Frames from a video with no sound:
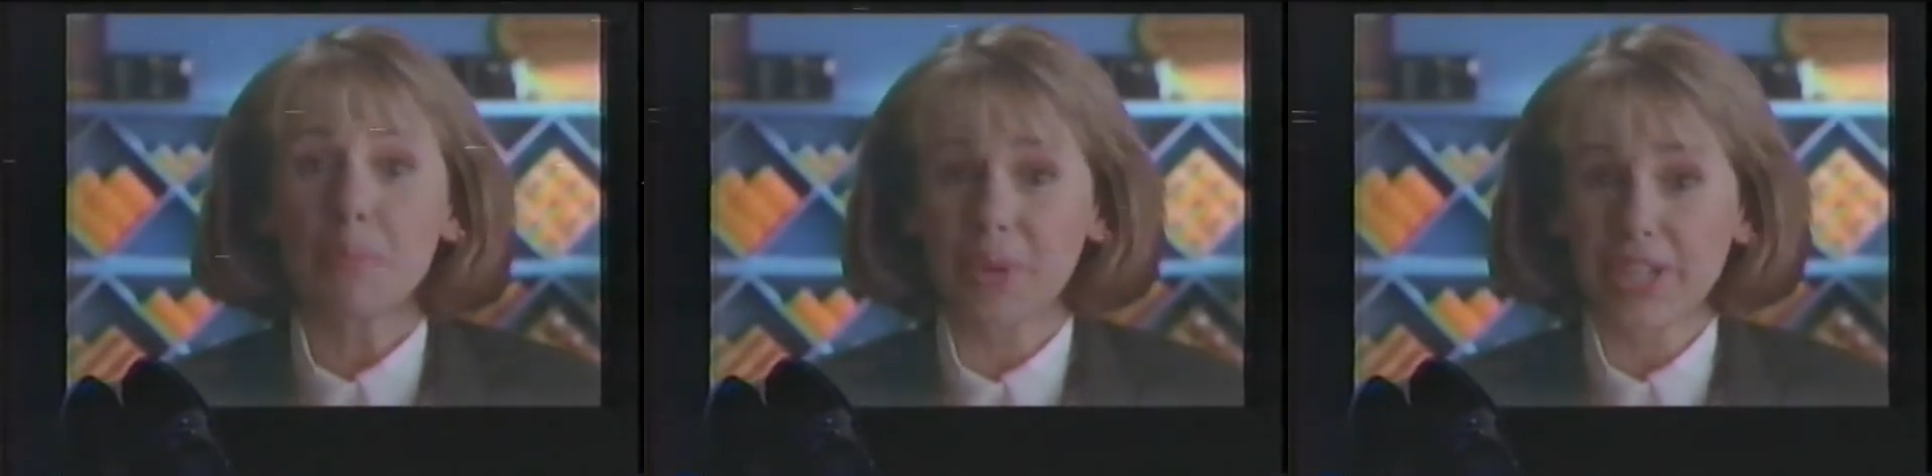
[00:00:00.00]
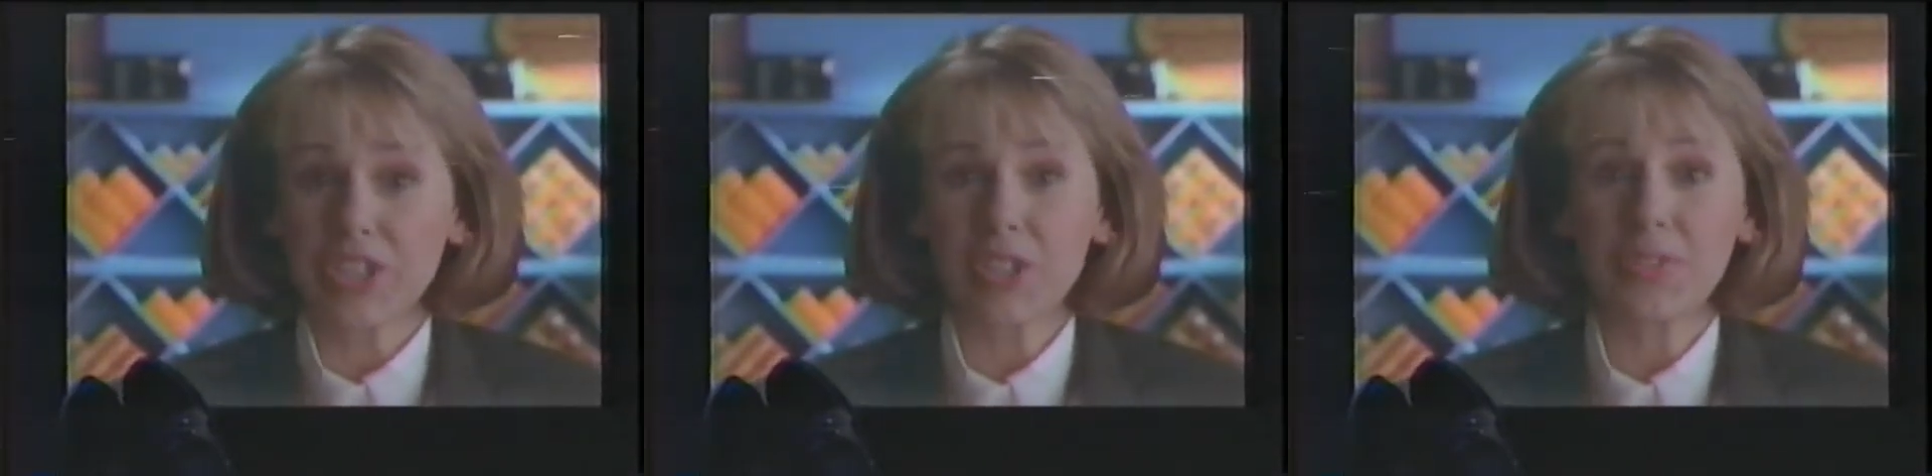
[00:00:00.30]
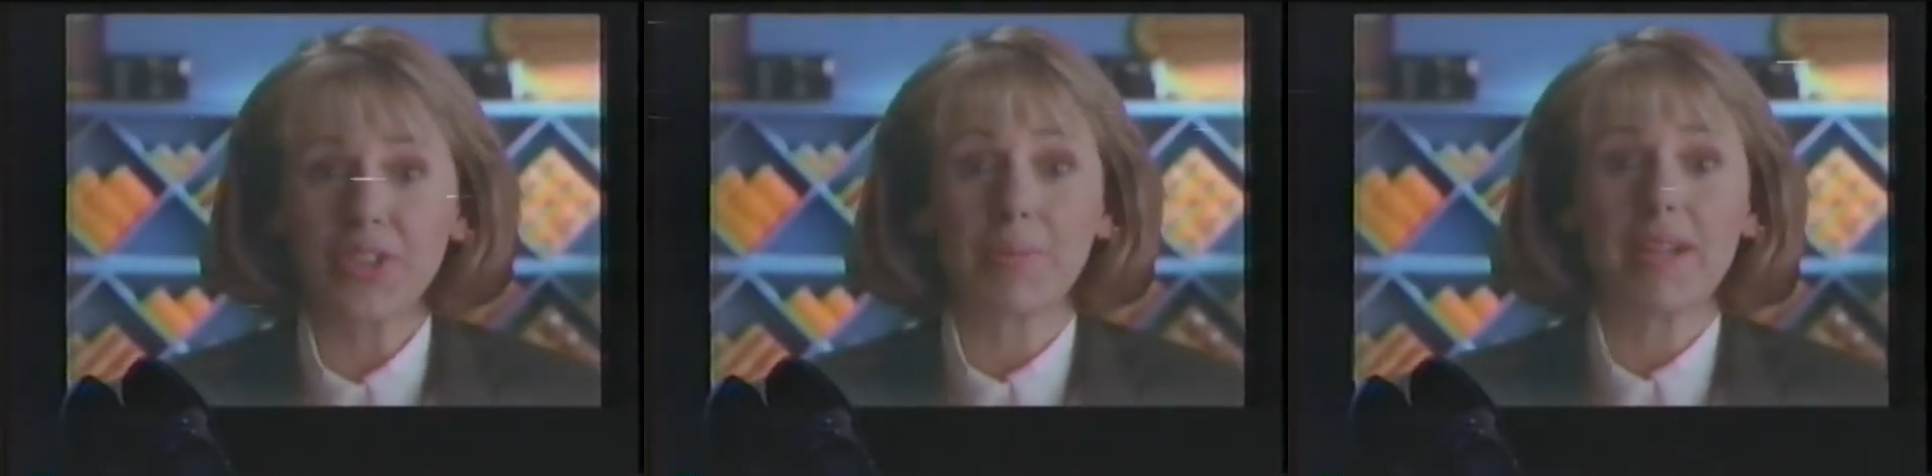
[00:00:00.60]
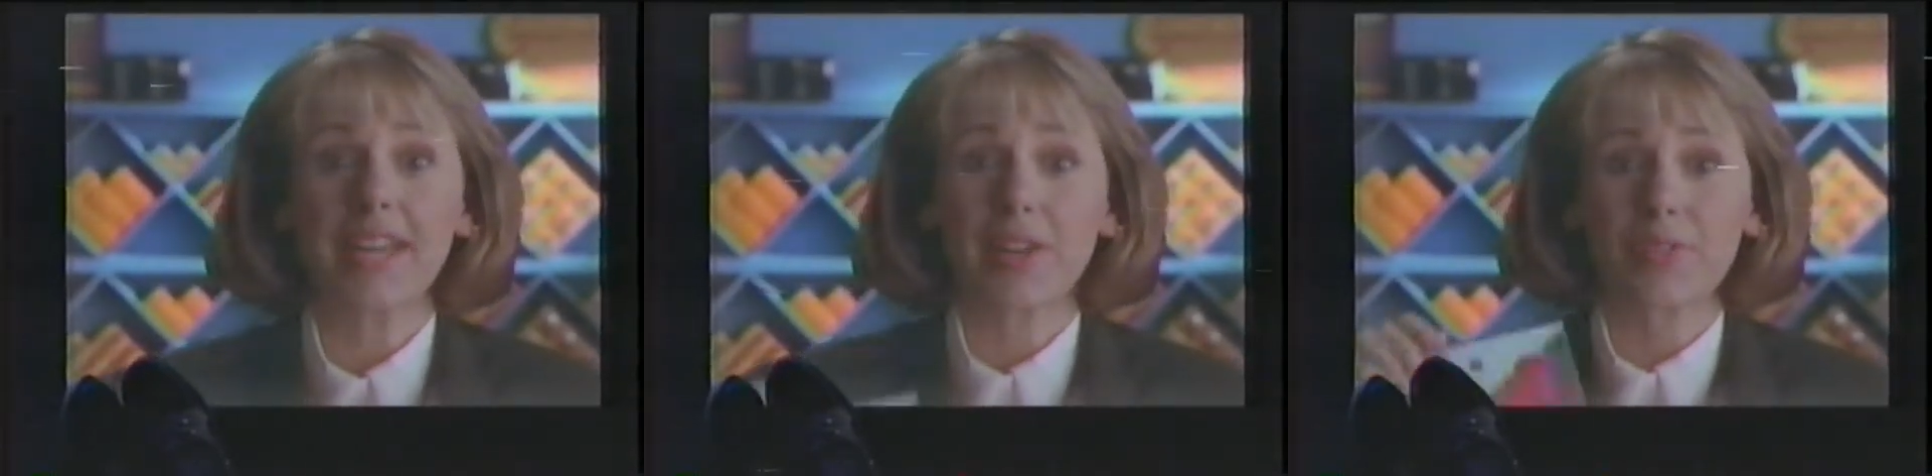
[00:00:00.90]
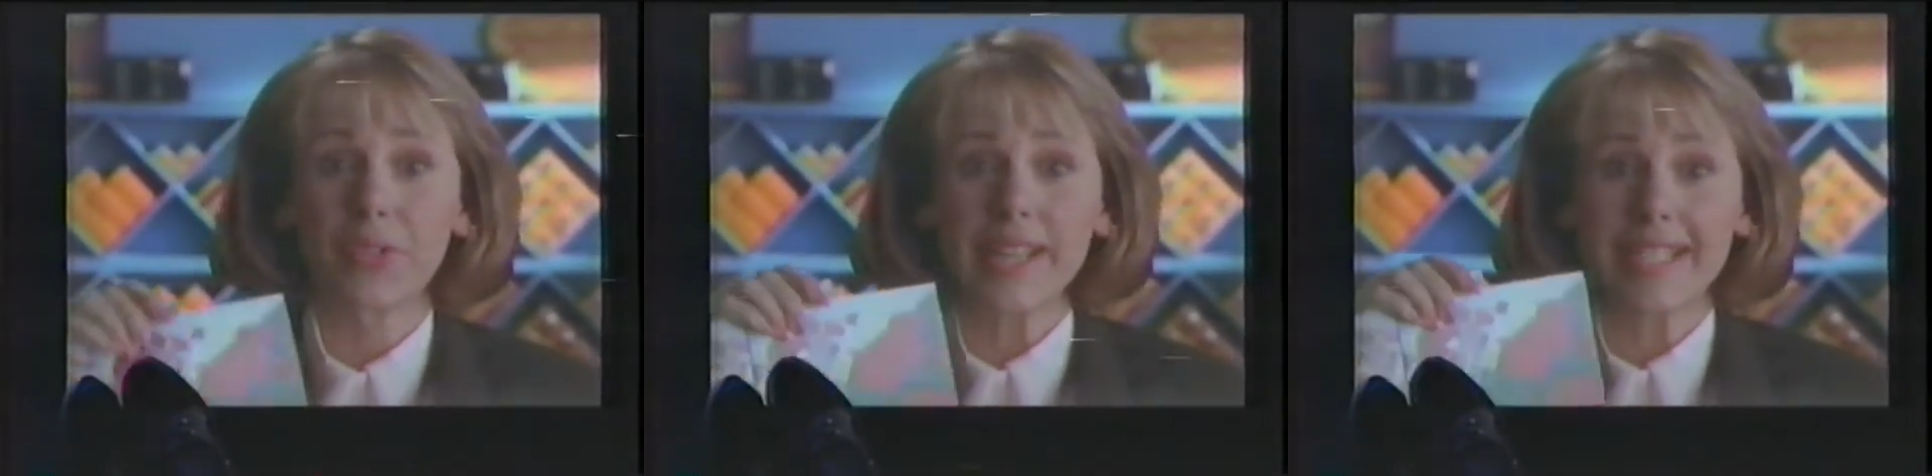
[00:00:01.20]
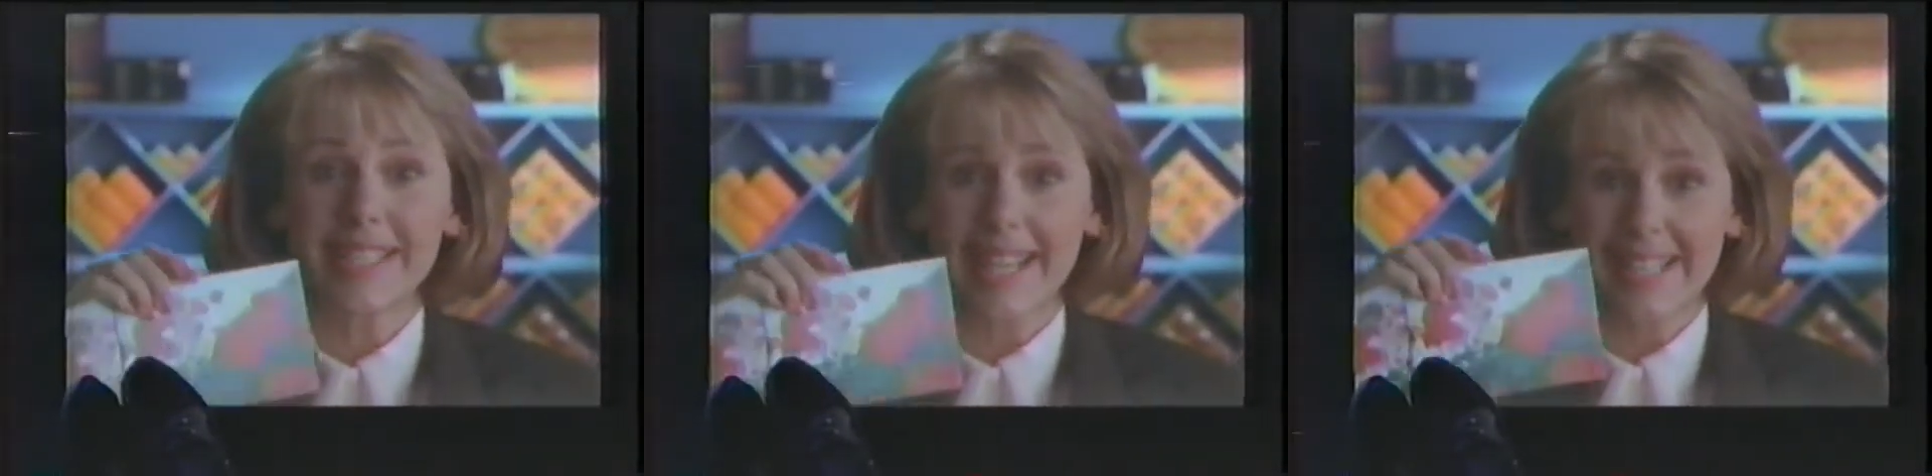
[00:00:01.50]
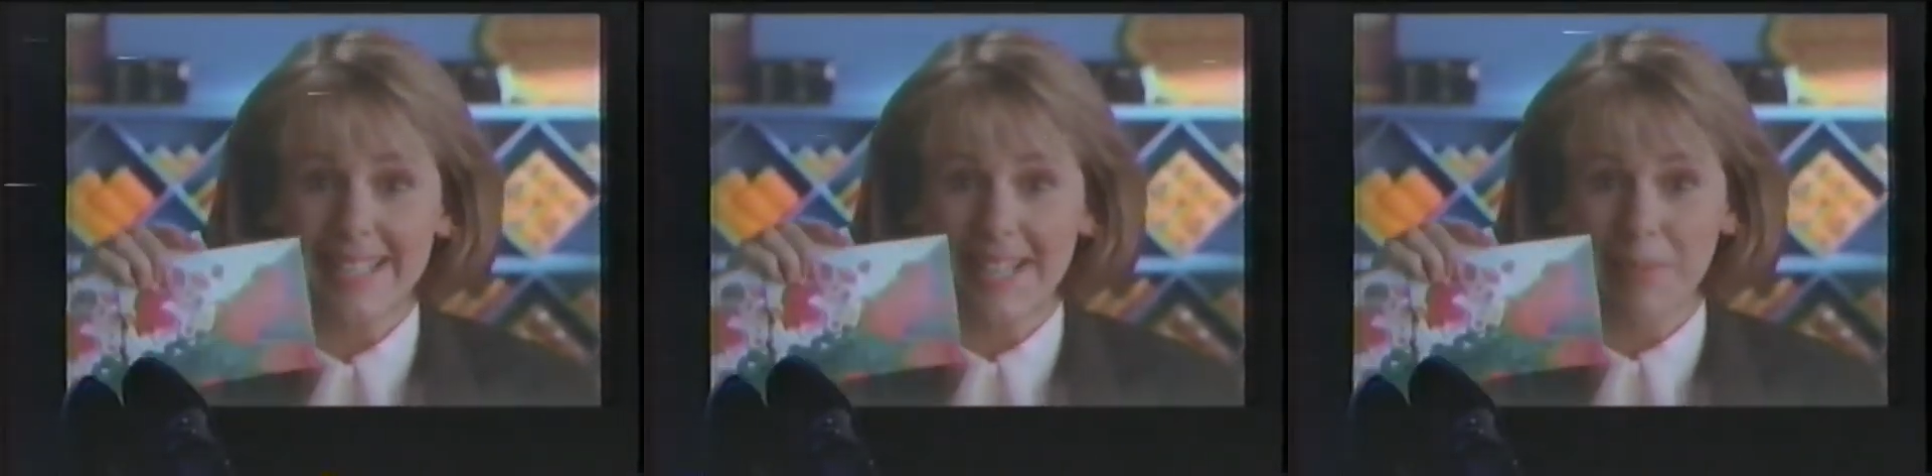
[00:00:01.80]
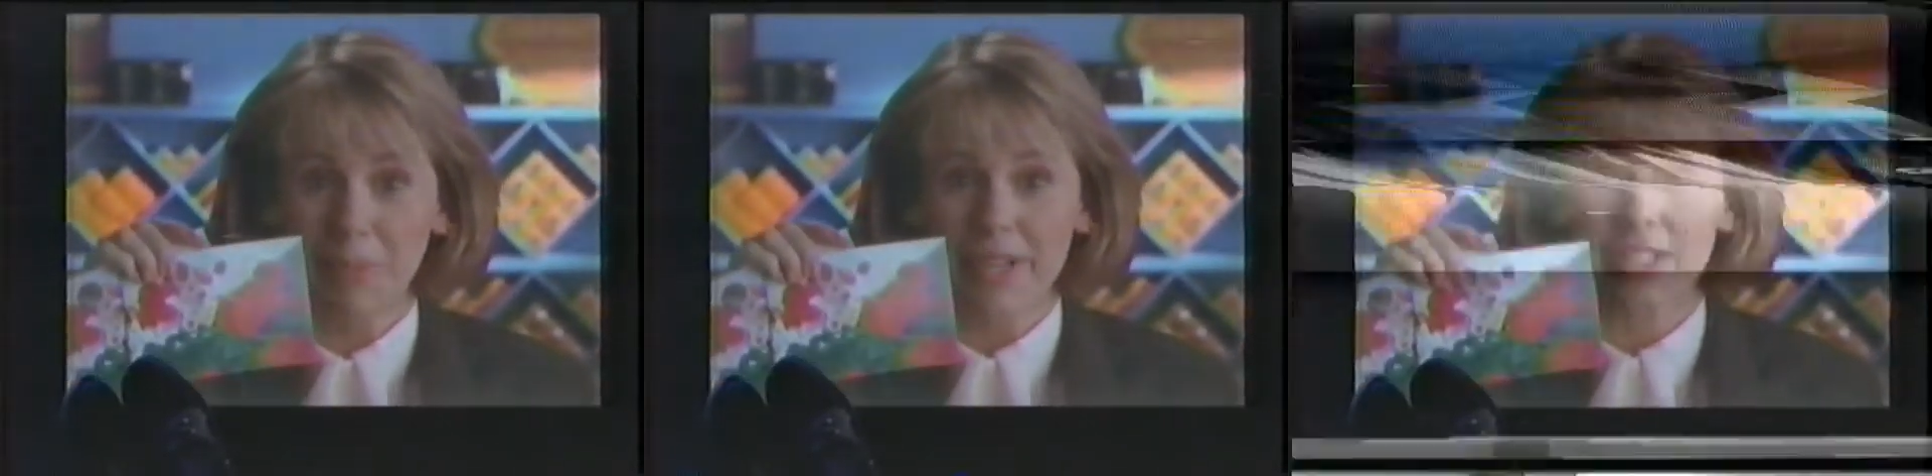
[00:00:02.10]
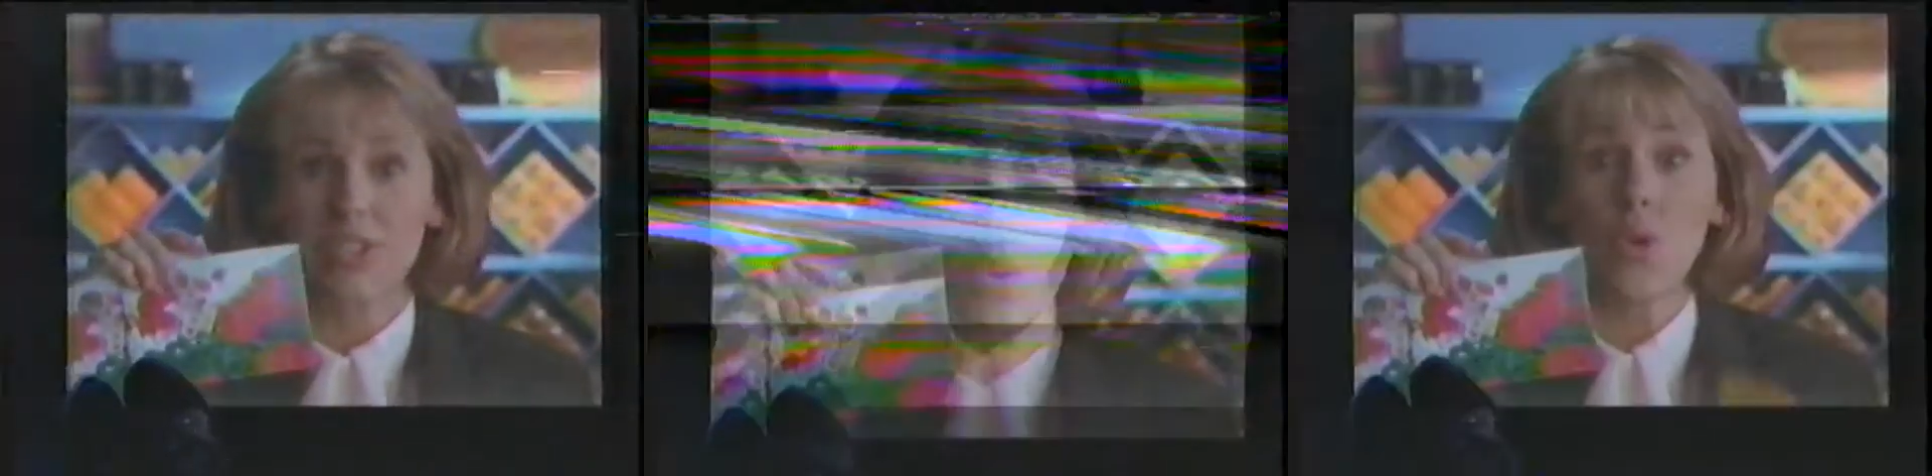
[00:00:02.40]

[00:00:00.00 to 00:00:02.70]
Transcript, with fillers: Bring us your film and get a free second set of prints